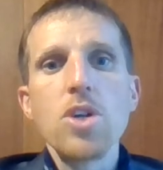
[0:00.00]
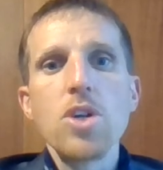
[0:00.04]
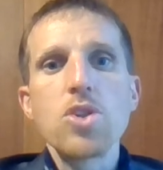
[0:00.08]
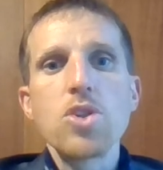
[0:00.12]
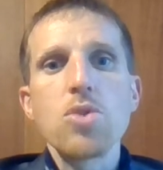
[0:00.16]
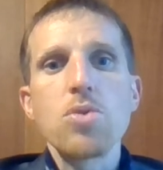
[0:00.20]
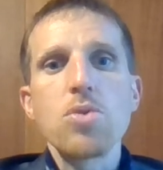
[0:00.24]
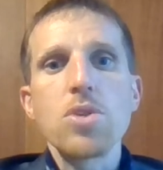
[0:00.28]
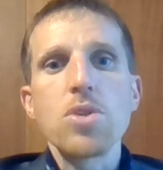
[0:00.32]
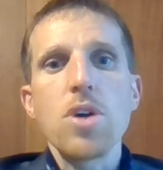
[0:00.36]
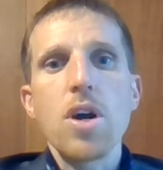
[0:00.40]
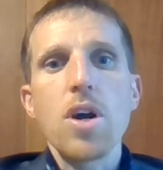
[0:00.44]

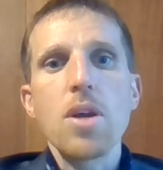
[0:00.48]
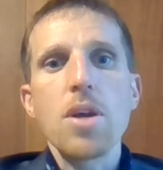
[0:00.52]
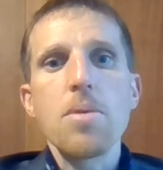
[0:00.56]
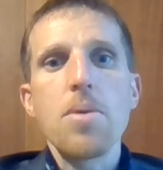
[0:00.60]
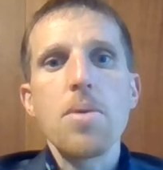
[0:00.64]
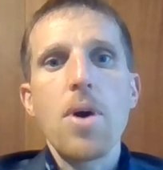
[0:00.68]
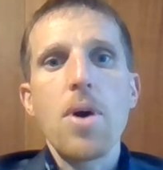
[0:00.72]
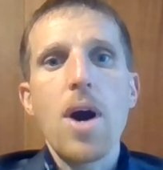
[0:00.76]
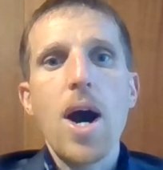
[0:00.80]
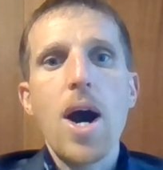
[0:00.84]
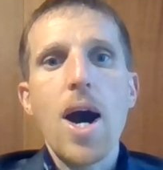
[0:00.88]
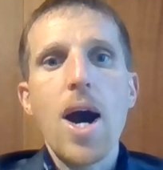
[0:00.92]
So we're talking
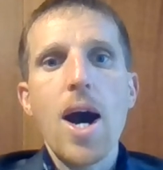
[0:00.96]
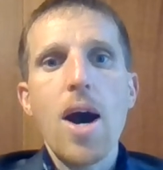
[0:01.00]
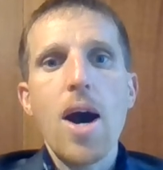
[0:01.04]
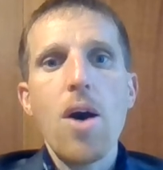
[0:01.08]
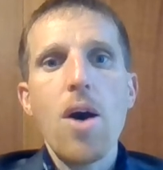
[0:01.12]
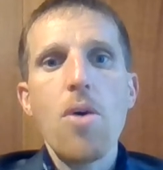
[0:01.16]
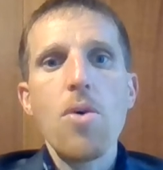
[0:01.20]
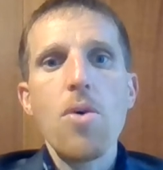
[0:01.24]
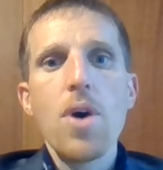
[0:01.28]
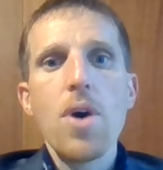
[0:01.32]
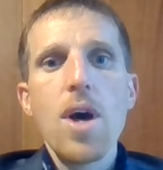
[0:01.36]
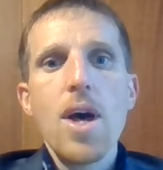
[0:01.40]
about
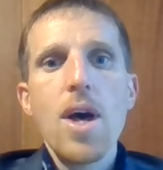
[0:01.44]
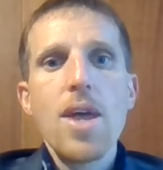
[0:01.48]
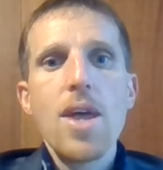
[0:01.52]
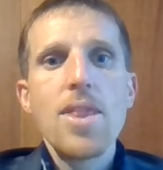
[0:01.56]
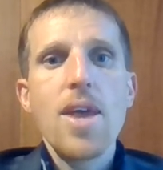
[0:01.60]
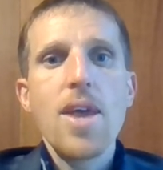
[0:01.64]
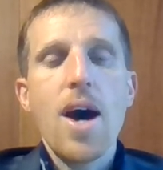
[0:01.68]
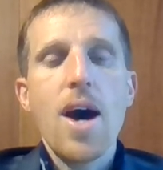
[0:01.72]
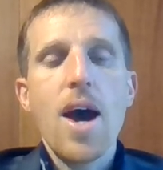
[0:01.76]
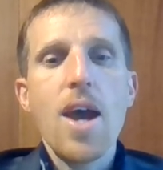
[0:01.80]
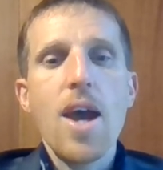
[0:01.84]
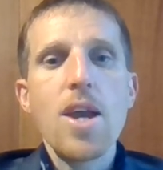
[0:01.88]
how
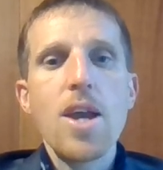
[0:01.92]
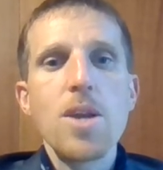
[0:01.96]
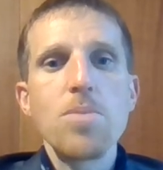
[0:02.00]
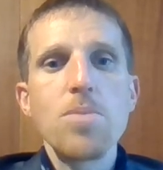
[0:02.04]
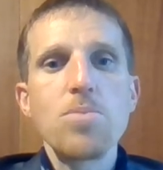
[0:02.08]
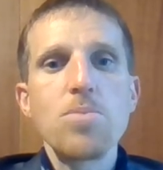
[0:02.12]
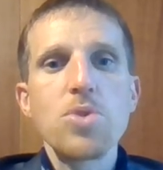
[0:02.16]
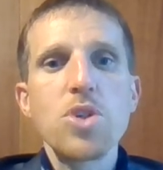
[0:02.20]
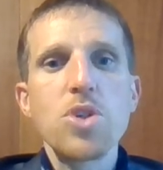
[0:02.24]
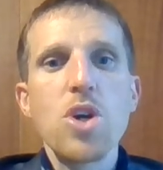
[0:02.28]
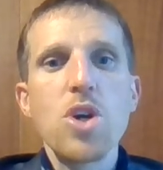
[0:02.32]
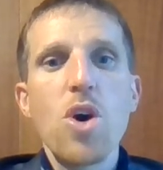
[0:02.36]
the
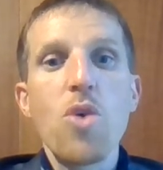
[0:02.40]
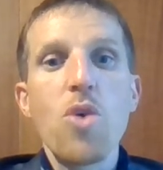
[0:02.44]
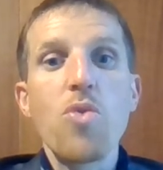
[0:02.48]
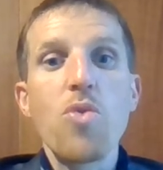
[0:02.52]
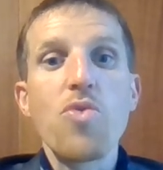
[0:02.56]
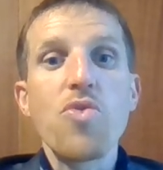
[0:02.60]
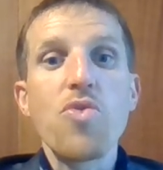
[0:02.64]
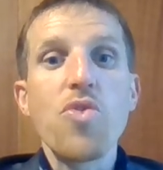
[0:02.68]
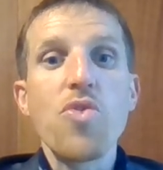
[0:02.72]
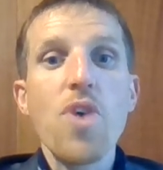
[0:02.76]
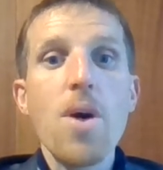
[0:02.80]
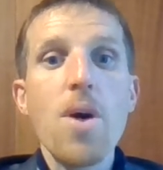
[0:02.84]
items go
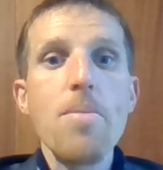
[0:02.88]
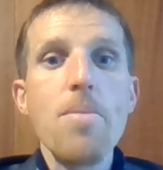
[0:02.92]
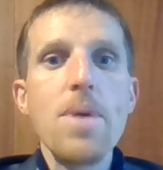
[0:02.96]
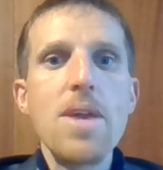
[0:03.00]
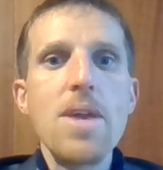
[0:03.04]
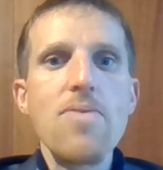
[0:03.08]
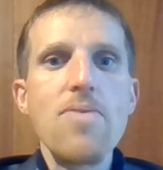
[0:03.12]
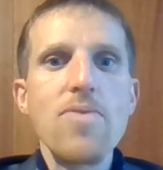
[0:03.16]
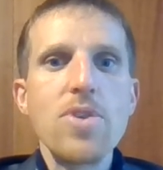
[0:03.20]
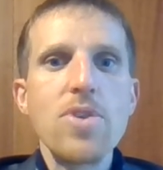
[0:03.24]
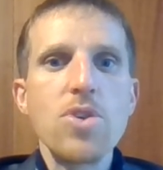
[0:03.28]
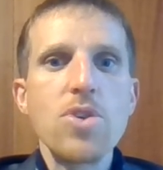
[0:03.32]
from
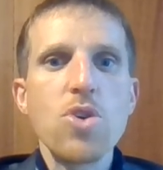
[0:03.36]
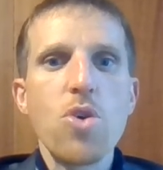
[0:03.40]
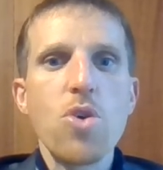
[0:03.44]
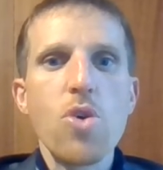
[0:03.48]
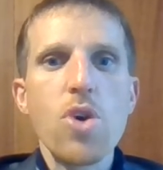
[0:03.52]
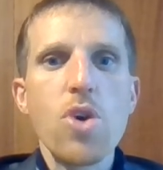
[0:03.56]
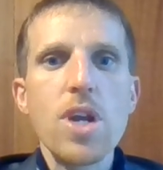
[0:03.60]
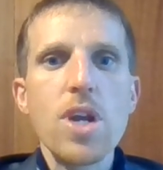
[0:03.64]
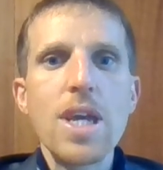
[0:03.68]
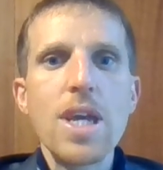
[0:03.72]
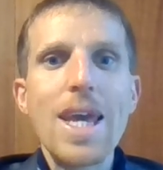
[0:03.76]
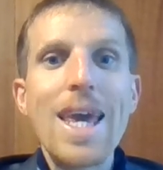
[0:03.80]

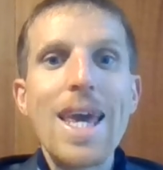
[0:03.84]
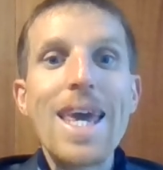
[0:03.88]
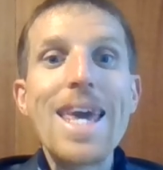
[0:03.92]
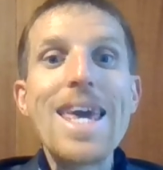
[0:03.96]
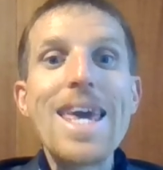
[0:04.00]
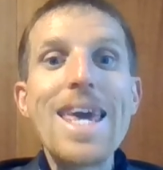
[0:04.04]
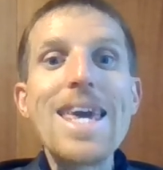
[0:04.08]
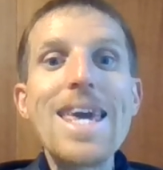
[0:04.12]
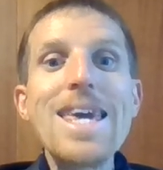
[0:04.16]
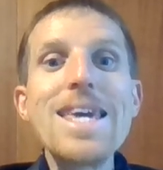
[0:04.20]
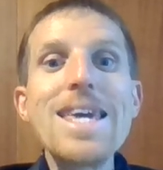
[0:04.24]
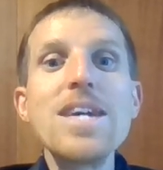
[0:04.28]
inventory
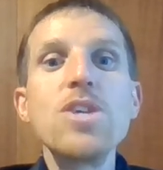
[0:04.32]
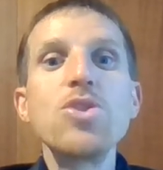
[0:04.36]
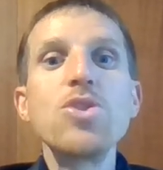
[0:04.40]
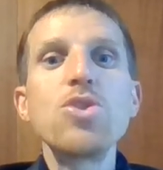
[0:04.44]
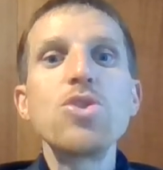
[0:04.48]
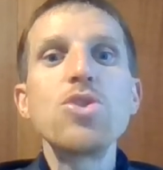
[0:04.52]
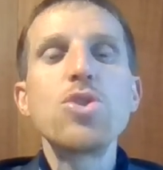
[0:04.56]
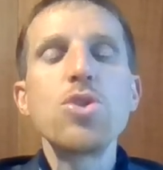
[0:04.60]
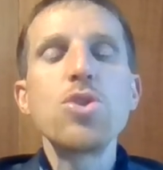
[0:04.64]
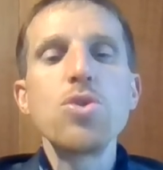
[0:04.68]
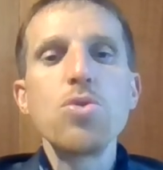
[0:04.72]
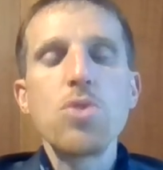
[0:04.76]

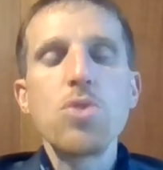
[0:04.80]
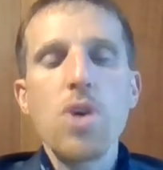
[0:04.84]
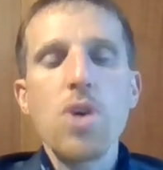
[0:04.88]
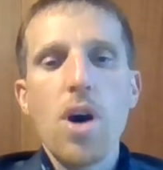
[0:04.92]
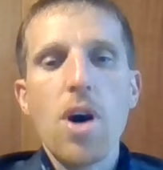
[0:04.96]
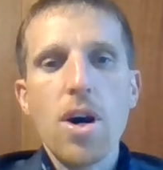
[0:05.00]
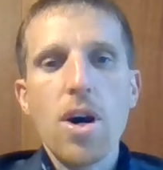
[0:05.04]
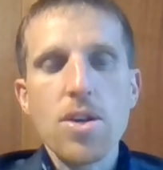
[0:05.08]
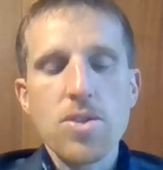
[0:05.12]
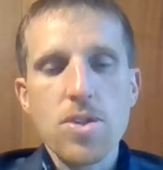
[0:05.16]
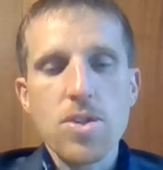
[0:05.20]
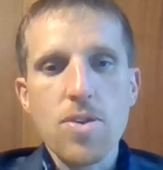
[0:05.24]
into
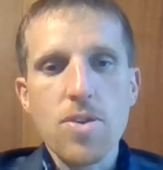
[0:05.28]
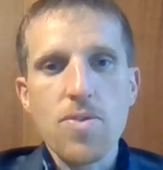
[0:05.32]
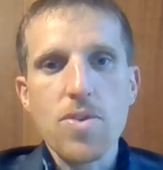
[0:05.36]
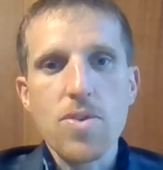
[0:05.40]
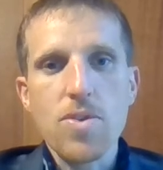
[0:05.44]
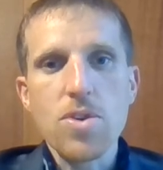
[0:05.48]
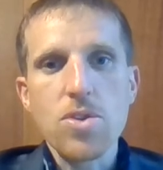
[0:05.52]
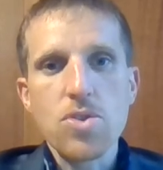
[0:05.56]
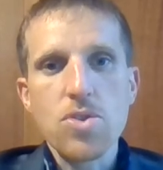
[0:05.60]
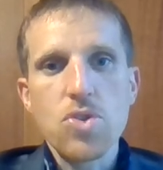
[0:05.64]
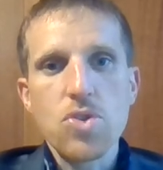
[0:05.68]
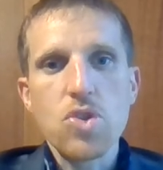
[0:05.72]
cost
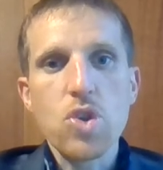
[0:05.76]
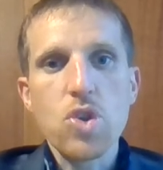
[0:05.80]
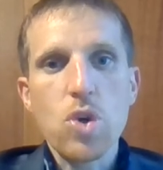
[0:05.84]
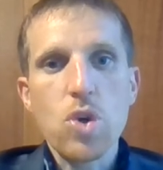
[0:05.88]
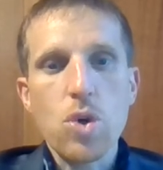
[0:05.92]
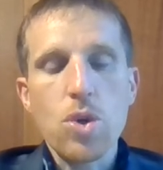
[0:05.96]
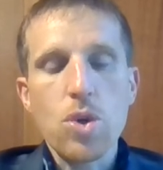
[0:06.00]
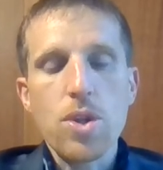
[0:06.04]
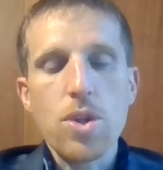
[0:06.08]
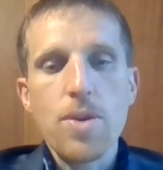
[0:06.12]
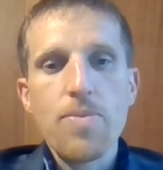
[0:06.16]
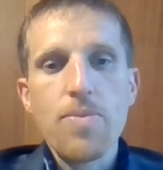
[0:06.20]
of goods
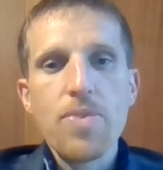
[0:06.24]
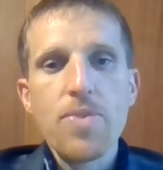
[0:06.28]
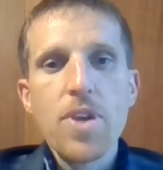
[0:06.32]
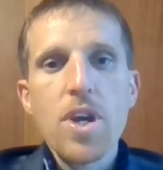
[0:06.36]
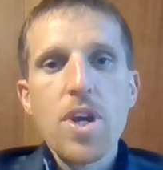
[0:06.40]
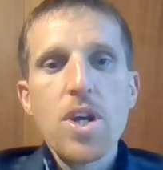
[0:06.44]
sold.